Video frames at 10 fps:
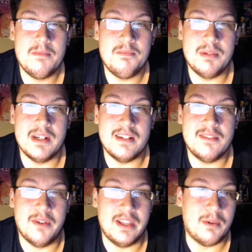But
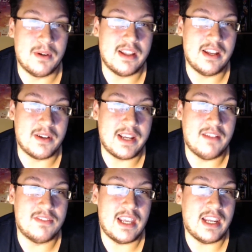when they were you know kind
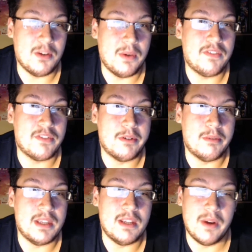of taken away from
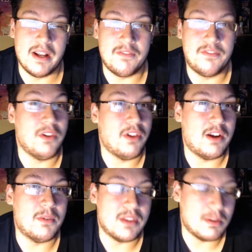him, he went full
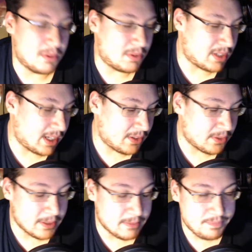on with them, which was kind of
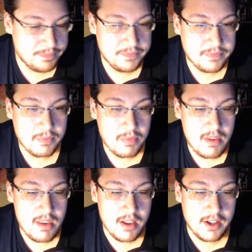cool.
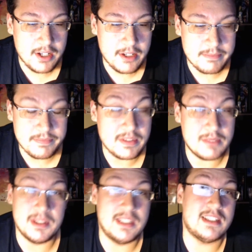Um,
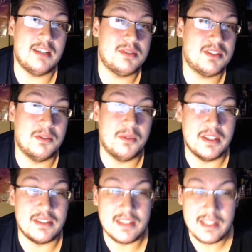but this episode
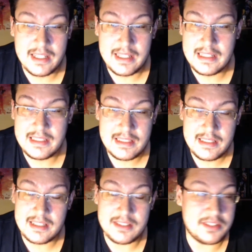was
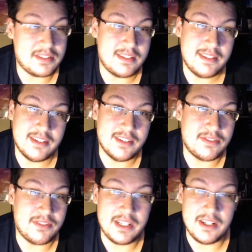just
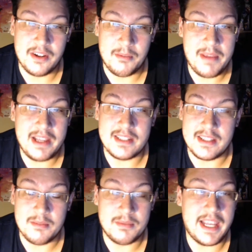freaking amazing.
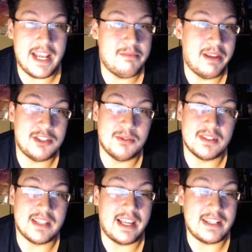The, the animation
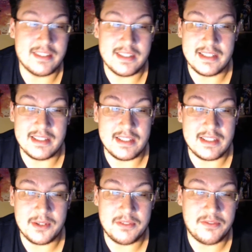was excellent. The,
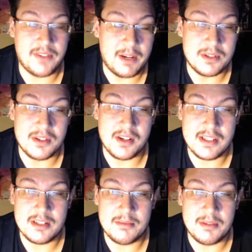the whole fight was
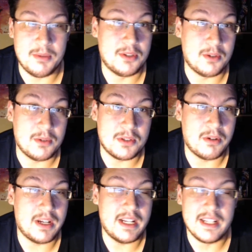awesome. The music was
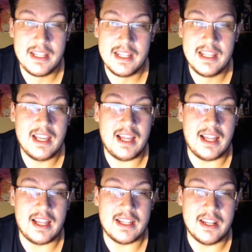great.
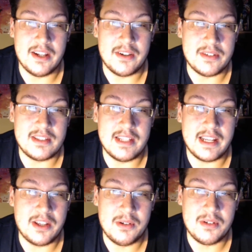Uh, you know,
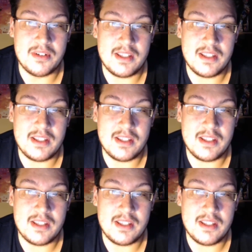Deku